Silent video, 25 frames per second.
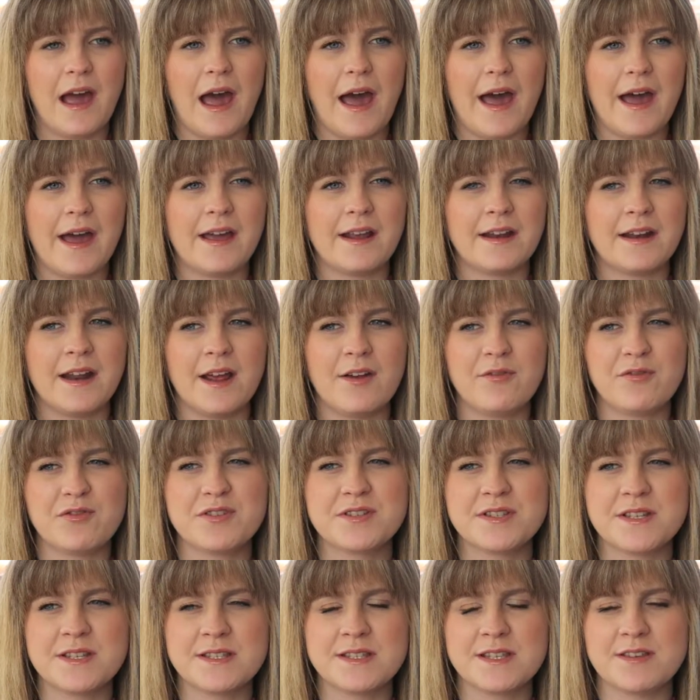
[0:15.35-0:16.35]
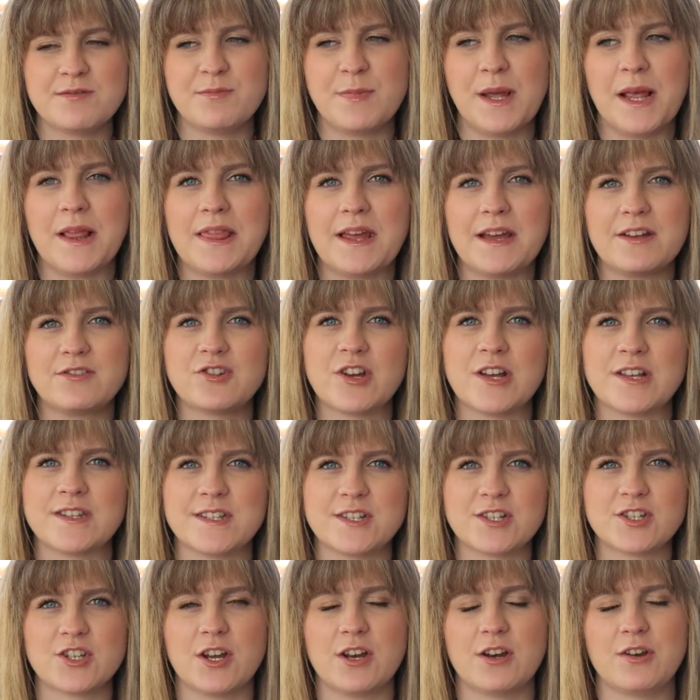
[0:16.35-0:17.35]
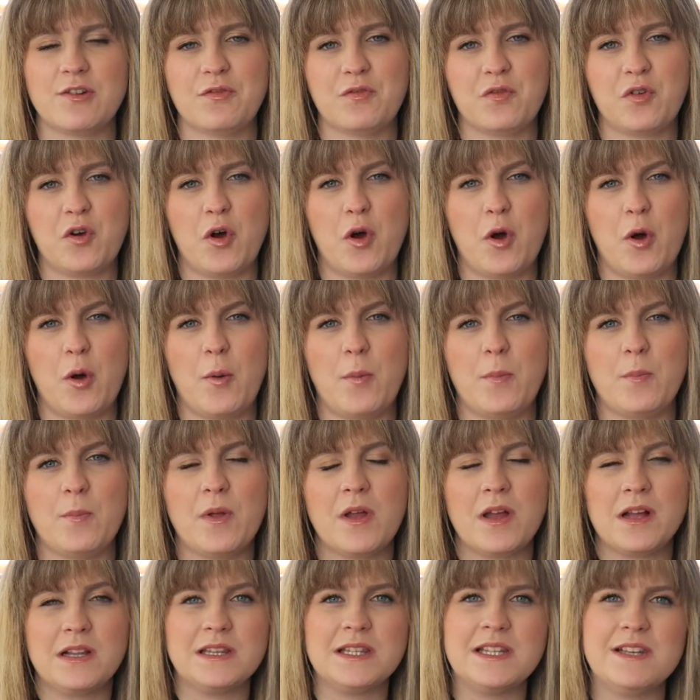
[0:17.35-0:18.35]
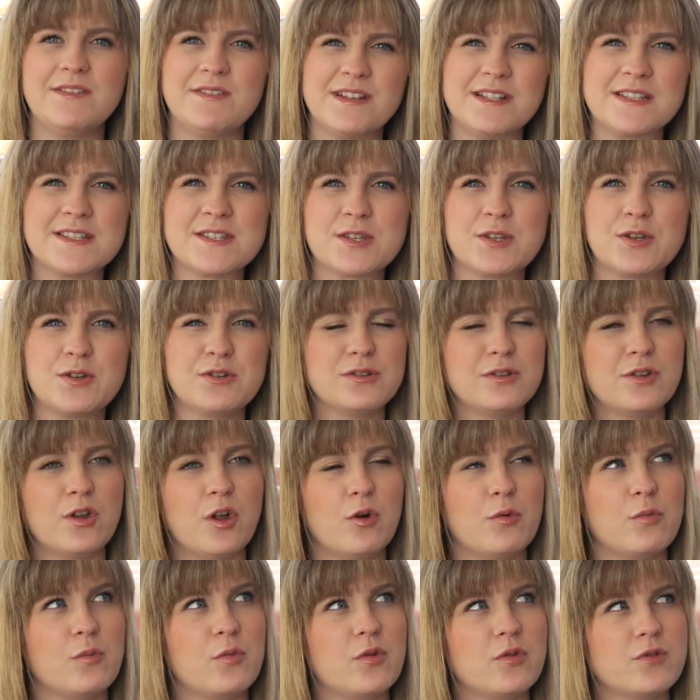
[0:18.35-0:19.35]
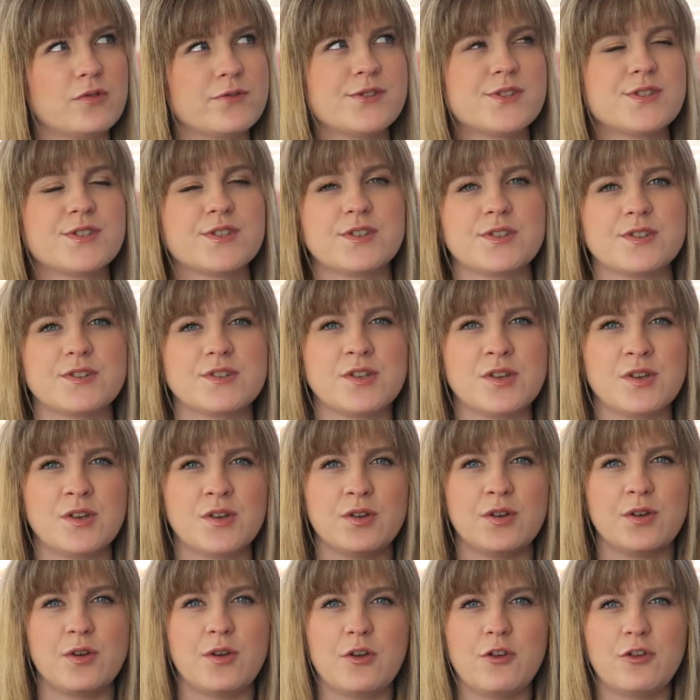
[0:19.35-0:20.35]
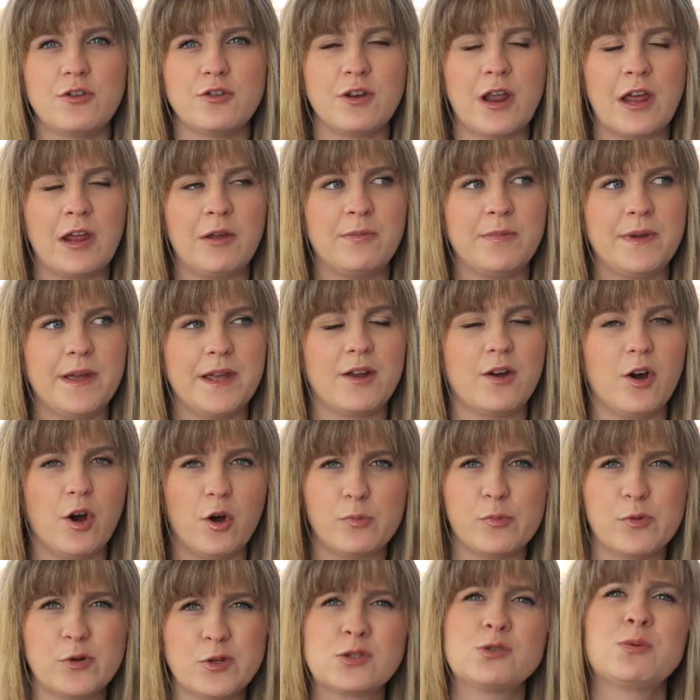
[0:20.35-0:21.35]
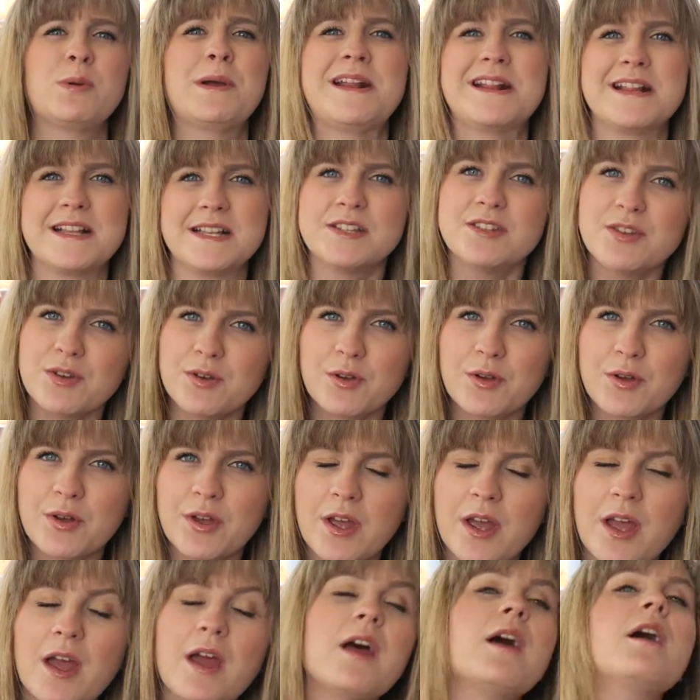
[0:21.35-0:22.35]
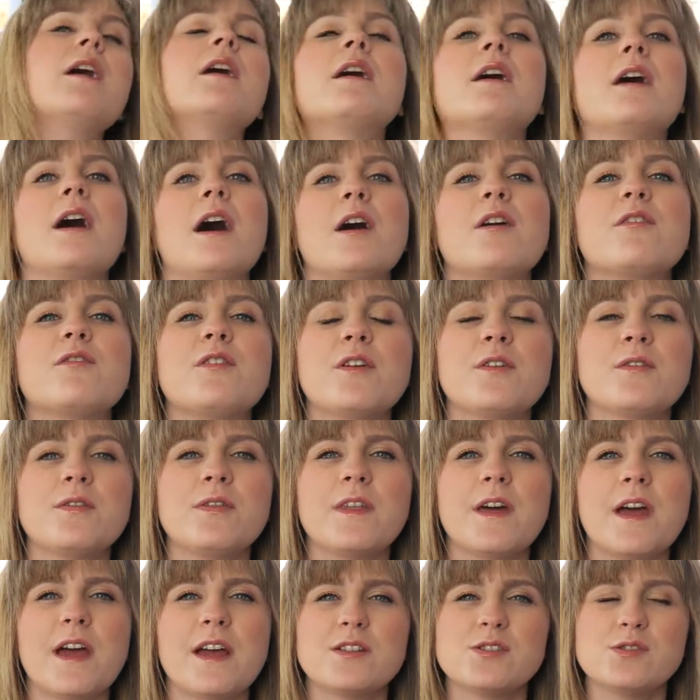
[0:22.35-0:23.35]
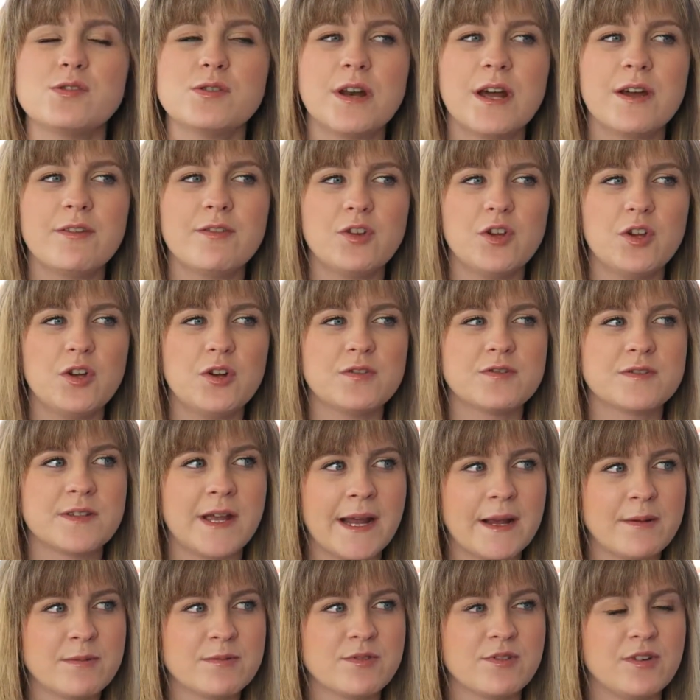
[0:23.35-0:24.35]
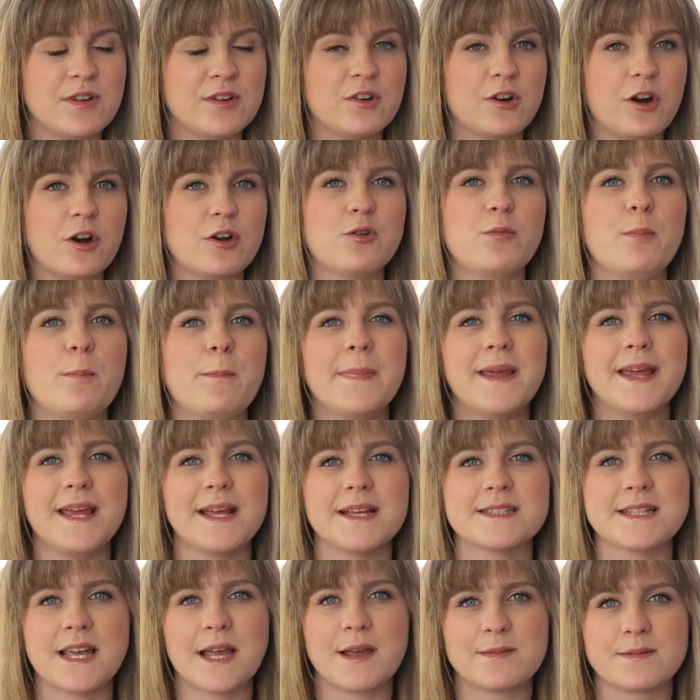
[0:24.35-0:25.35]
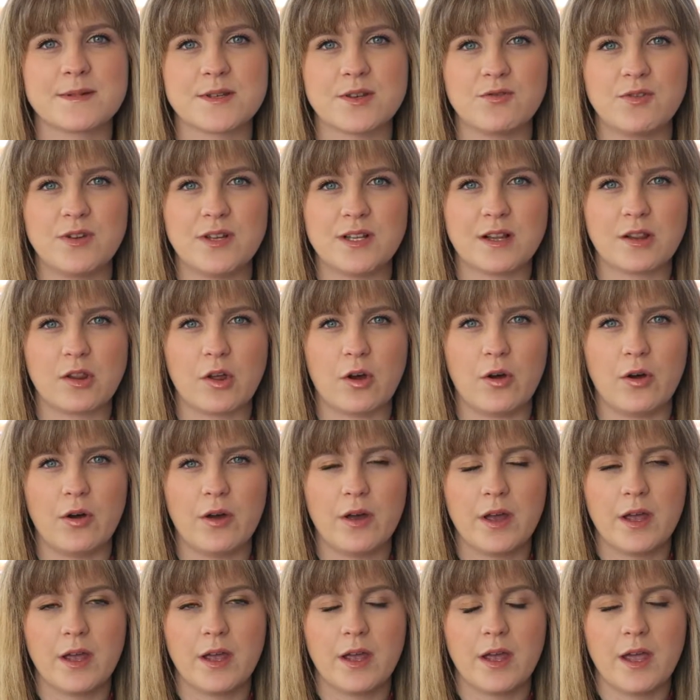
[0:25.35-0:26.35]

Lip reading: and ever since I've made that transition from leaving school almost to now being almost 22, I found that I don't have a lot of time to read, or I don't make time to read a lot.